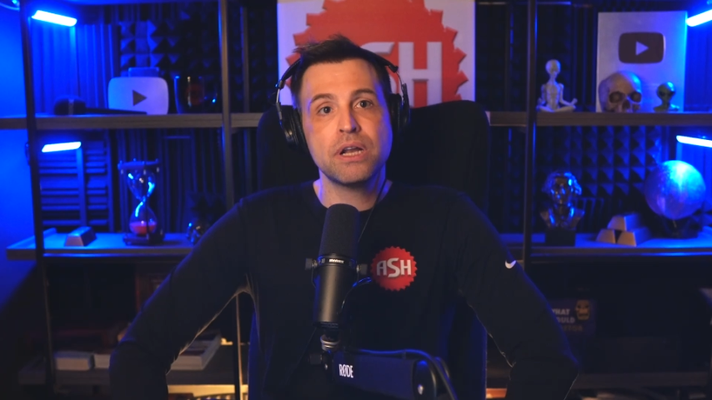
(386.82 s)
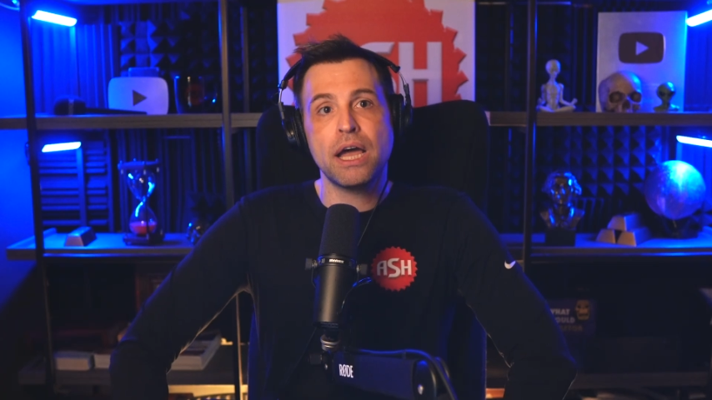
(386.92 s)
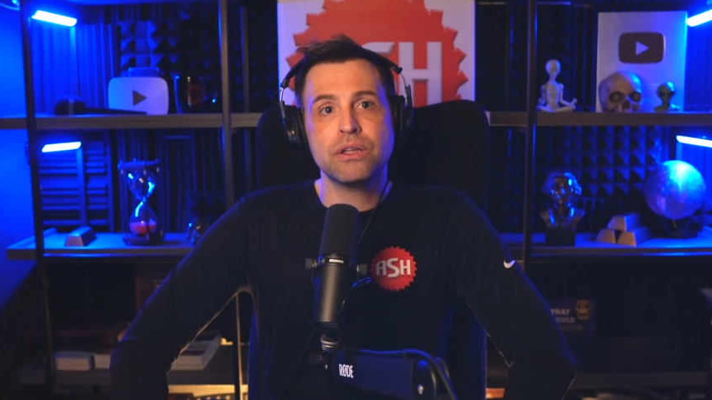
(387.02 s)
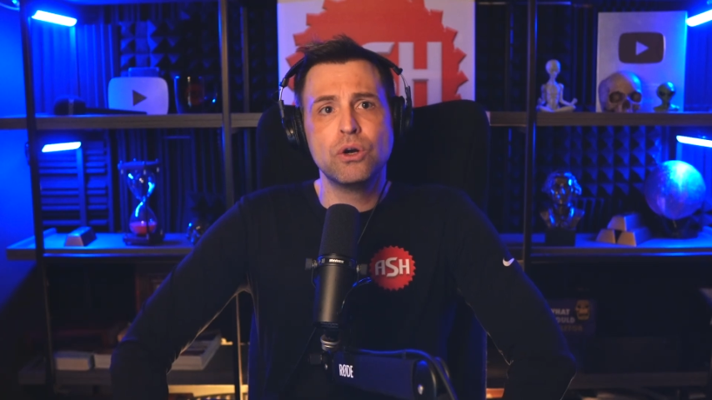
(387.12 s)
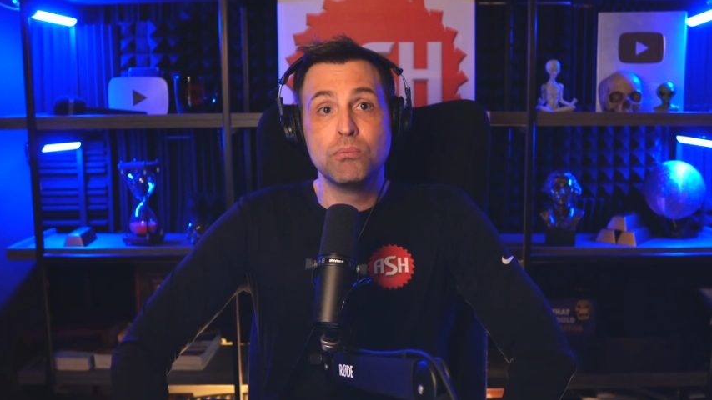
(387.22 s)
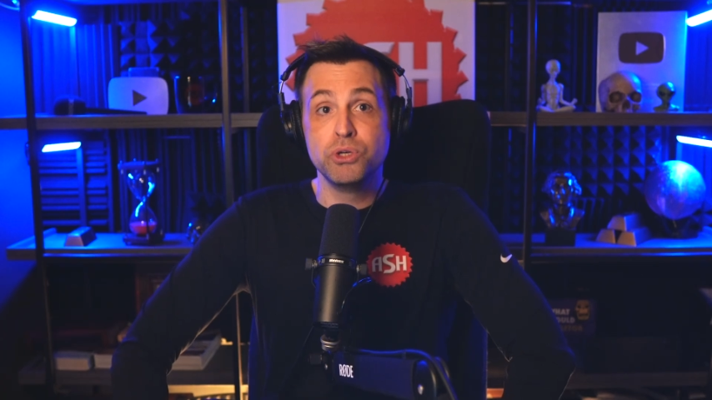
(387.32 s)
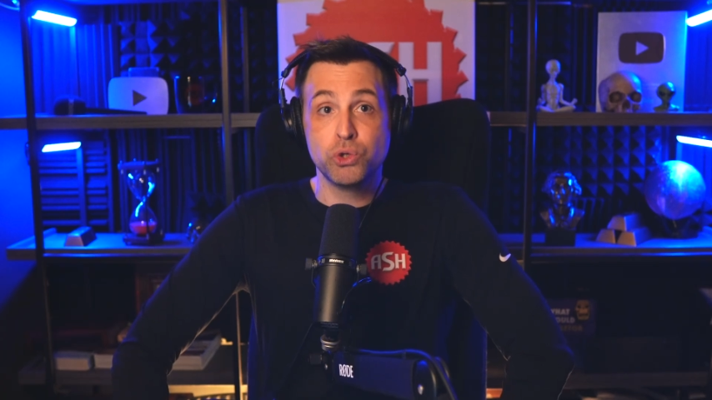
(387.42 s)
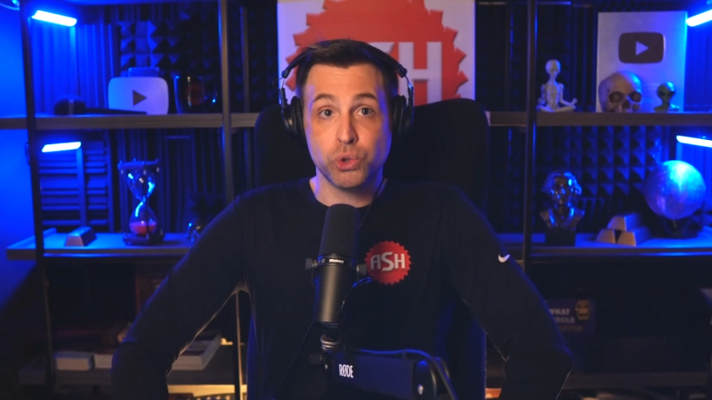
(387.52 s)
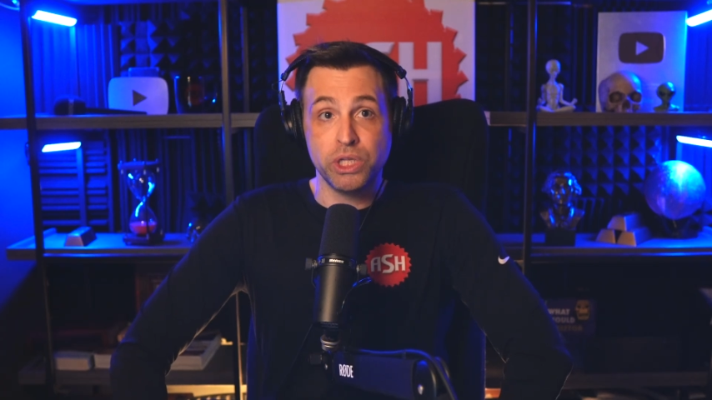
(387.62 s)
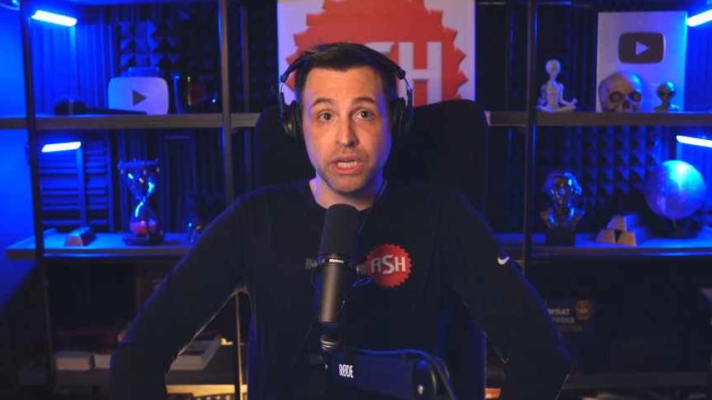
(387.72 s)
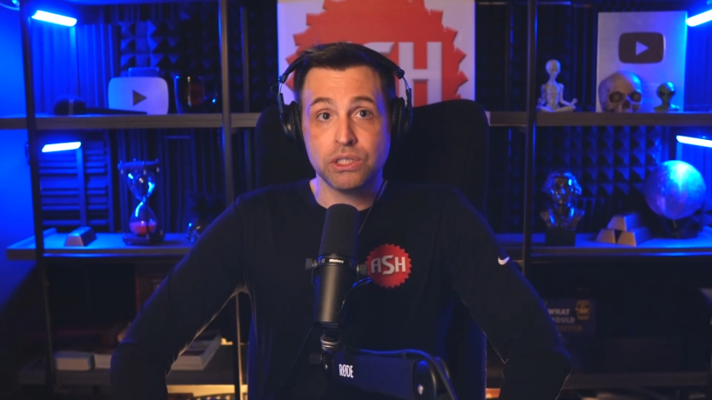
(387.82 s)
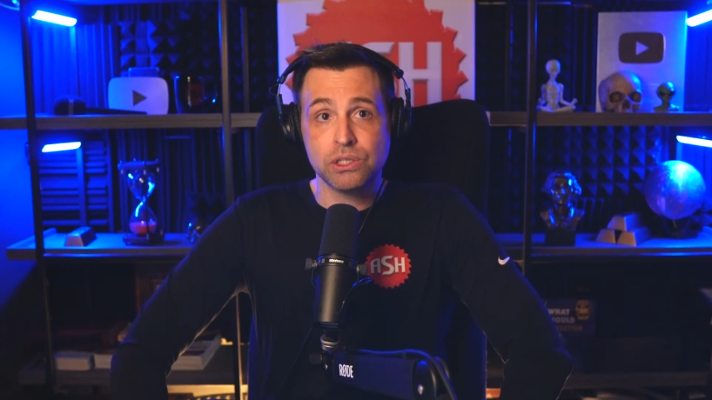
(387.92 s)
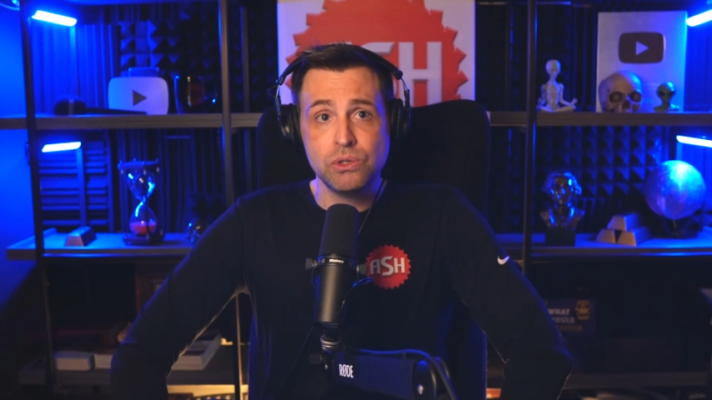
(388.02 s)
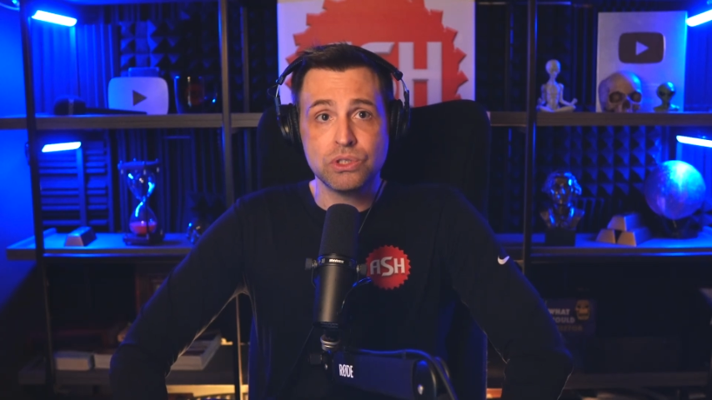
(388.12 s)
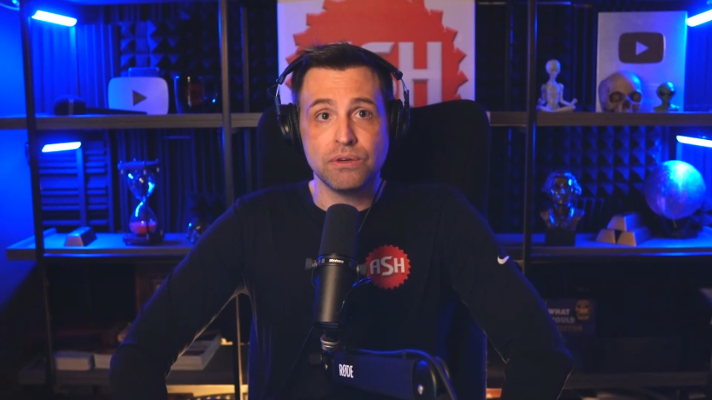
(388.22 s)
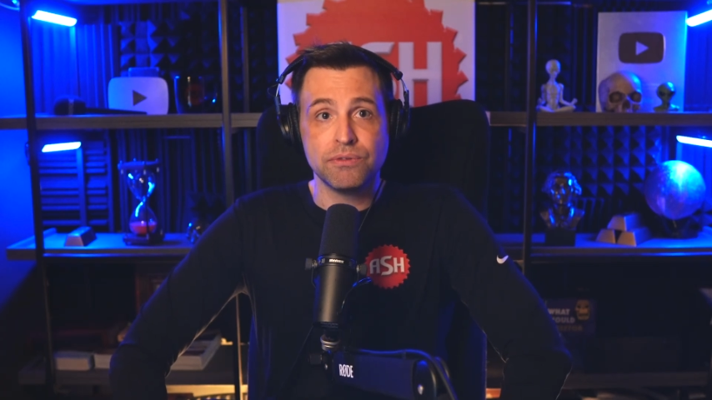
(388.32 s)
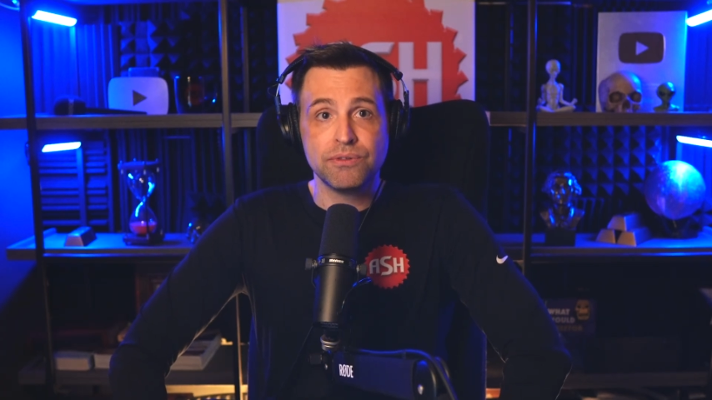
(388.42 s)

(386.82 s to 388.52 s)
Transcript: not, mutually exclusive.